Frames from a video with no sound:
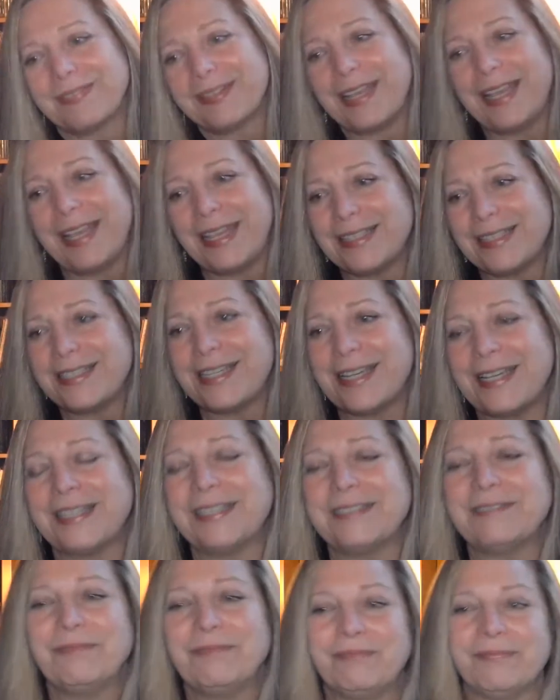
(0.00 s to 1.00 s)
and
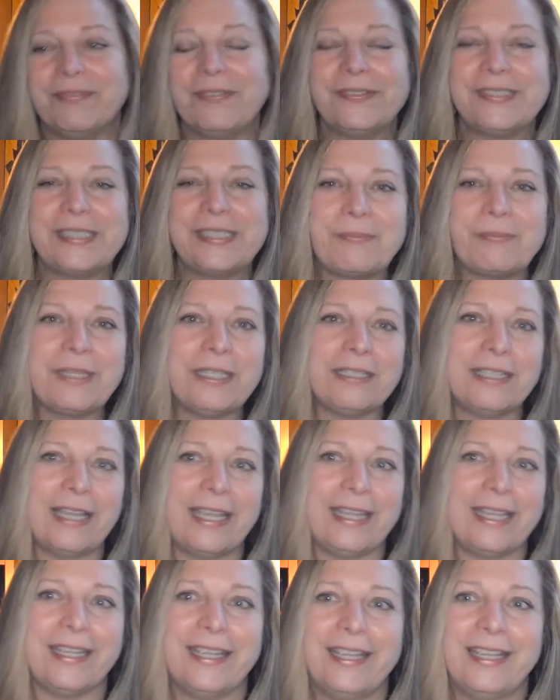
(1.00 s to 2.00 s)
it was something
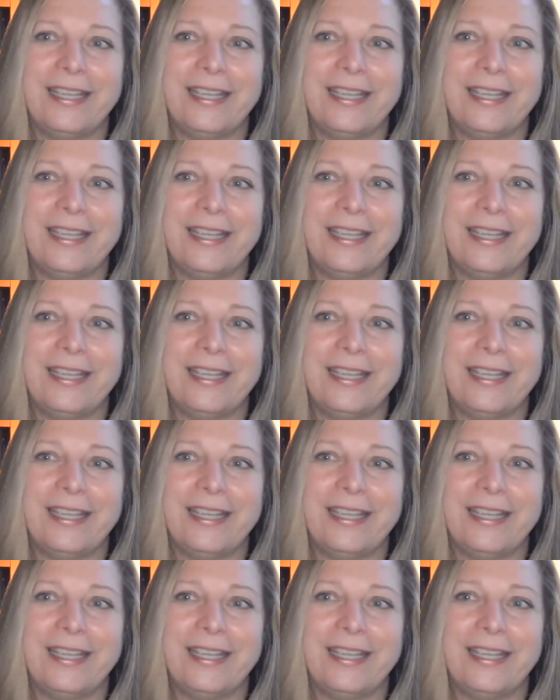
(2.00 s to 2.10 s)
like,